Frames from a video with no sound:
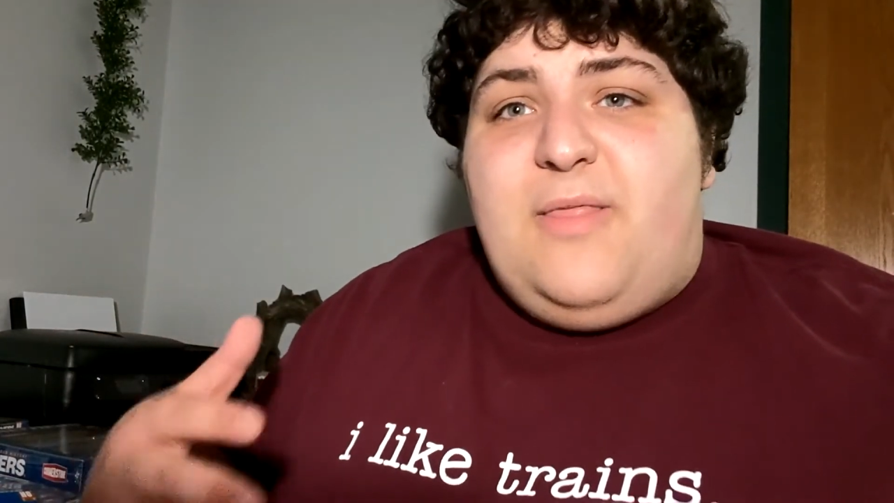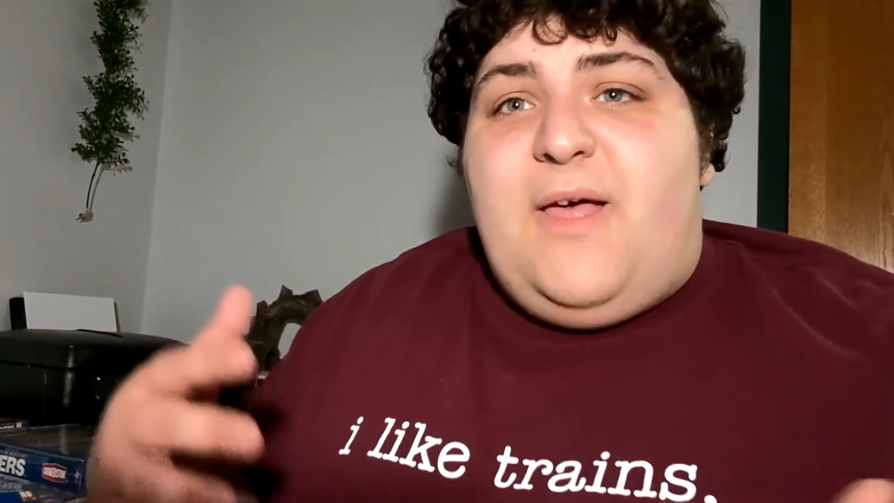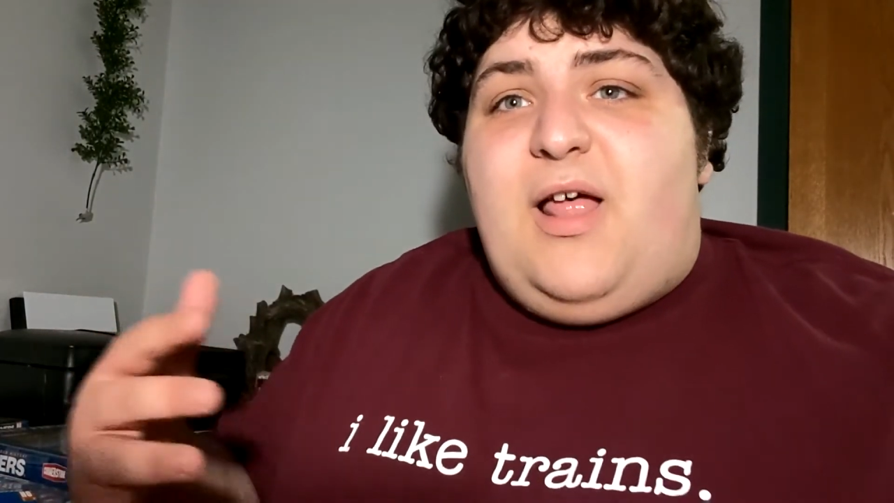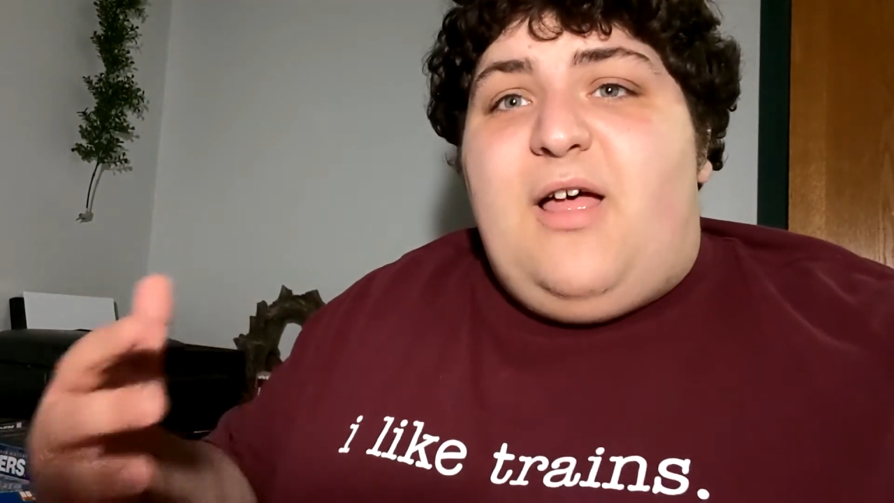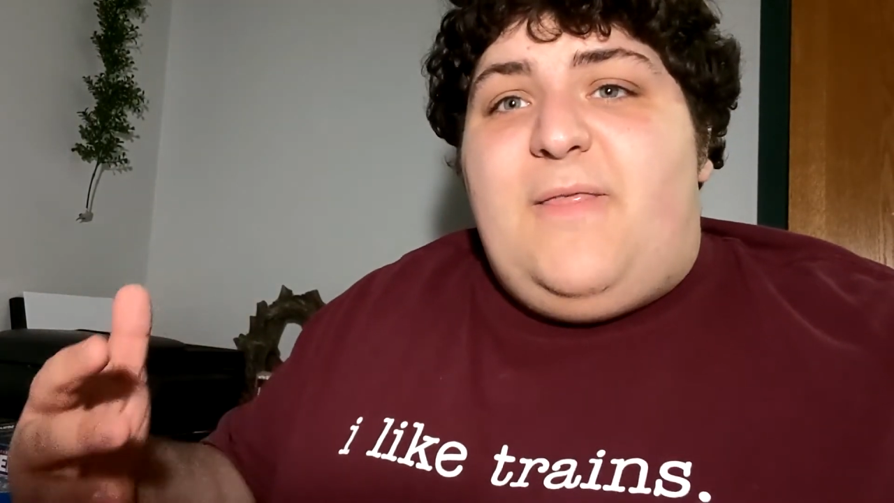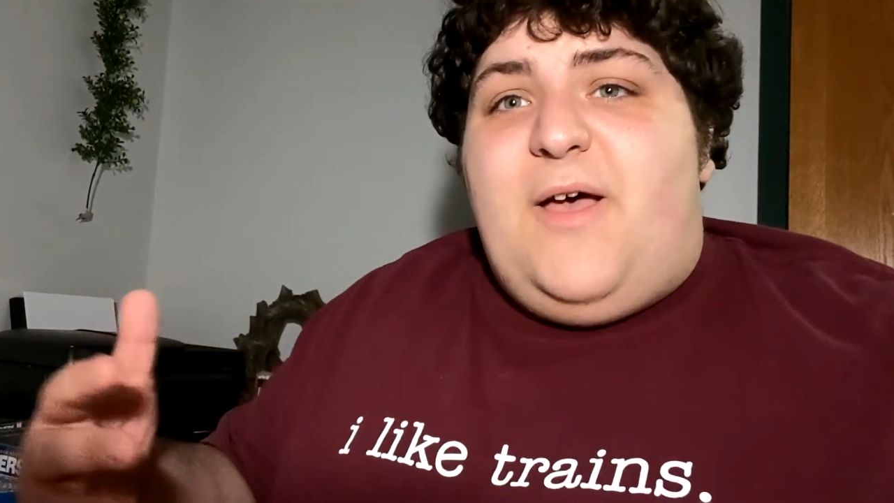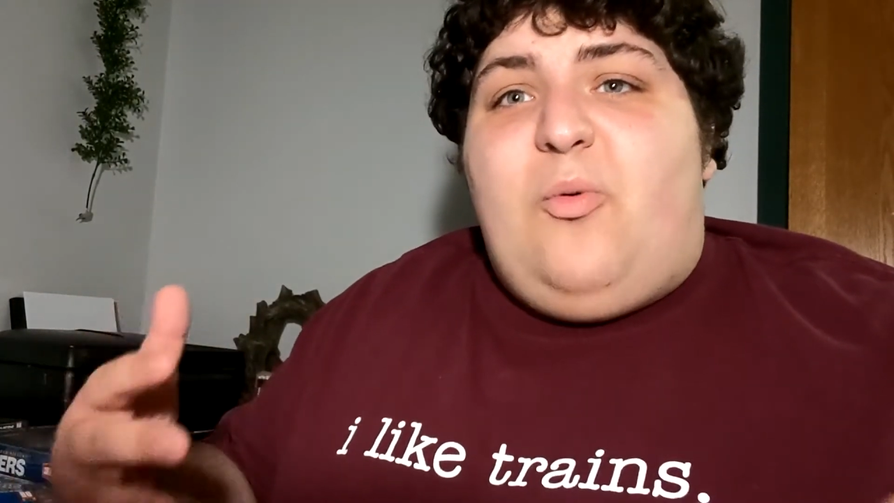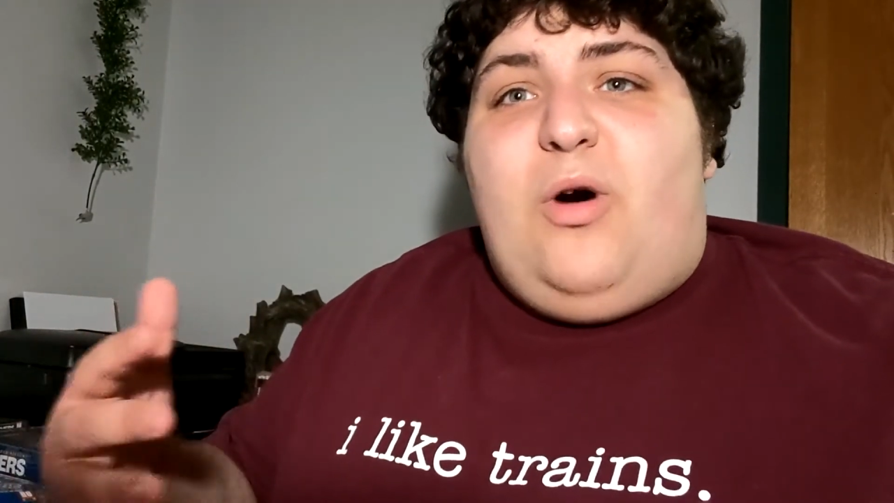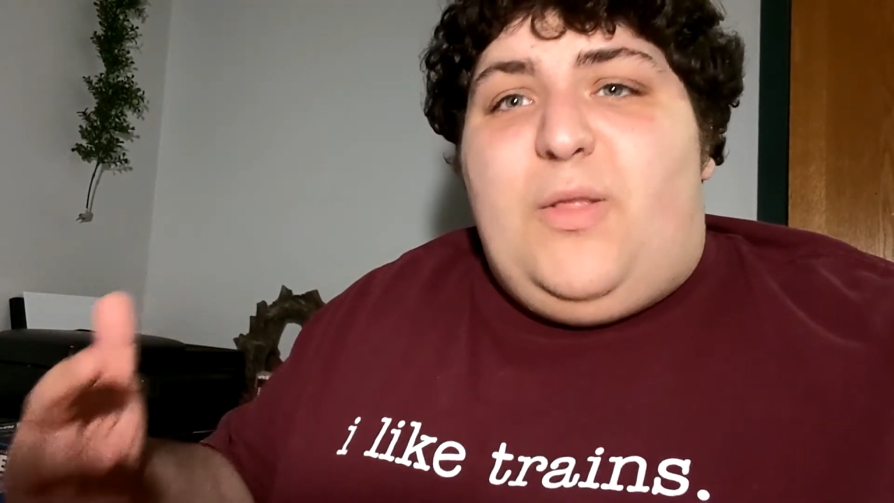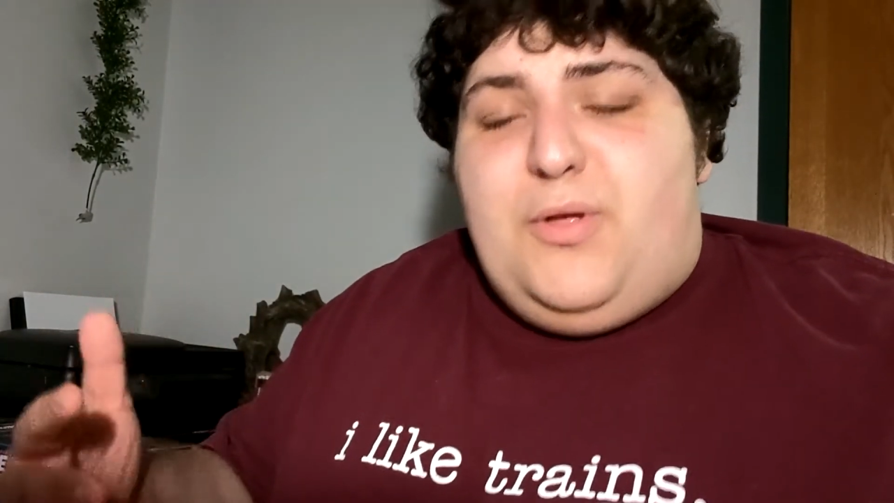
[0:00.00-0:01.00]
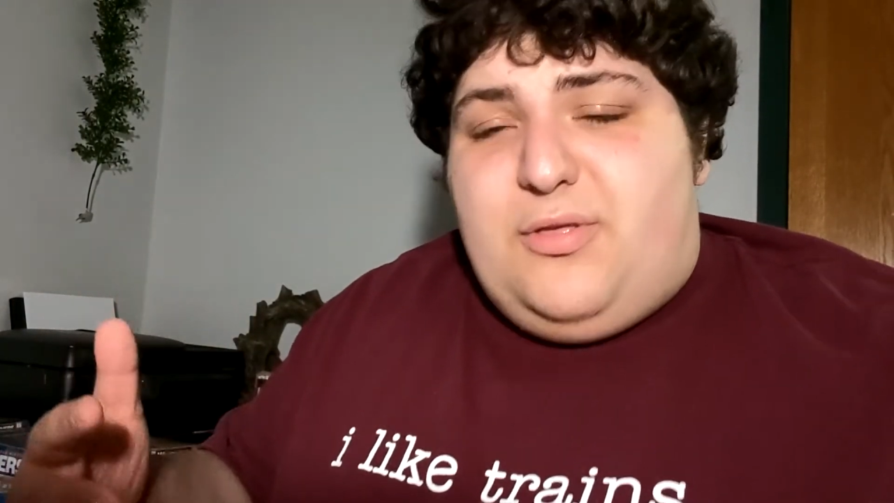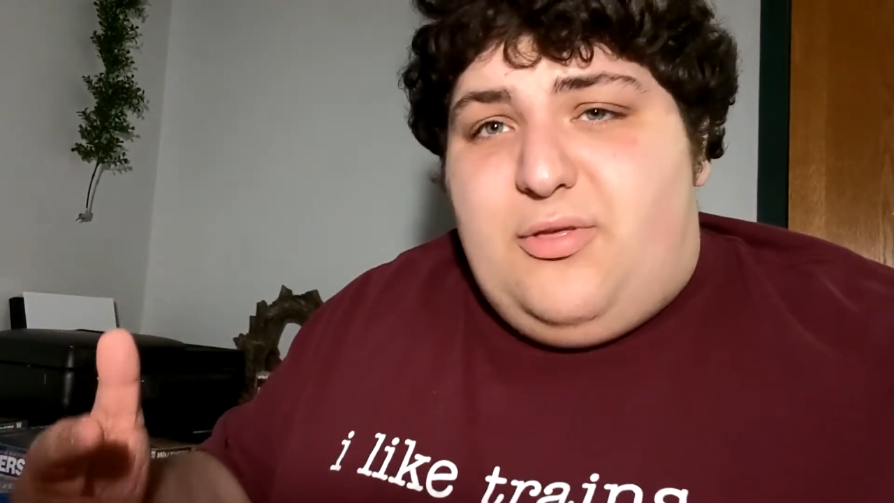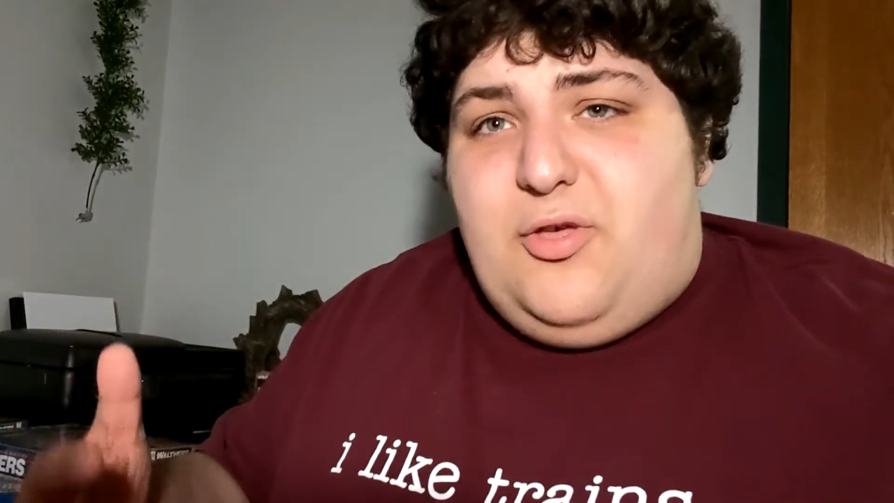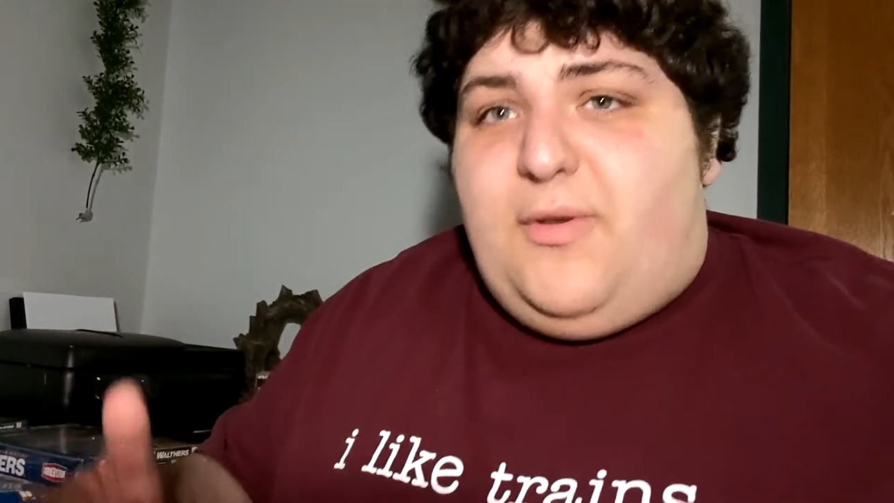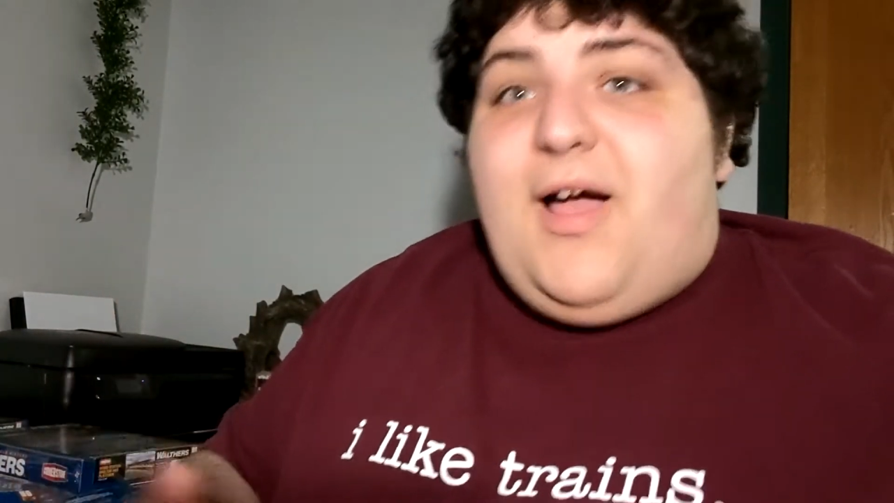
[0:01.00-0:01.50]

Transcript: that Walther's is doing.